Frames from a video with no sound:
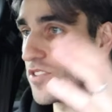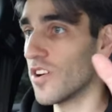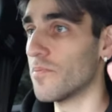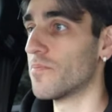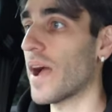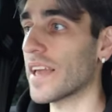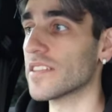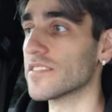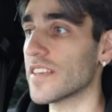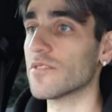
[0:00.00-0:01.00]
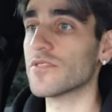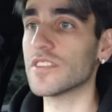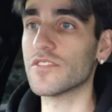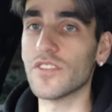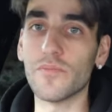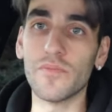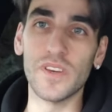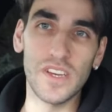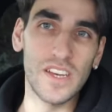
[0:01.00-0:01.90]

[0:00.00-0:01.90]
You've got a banging sound system.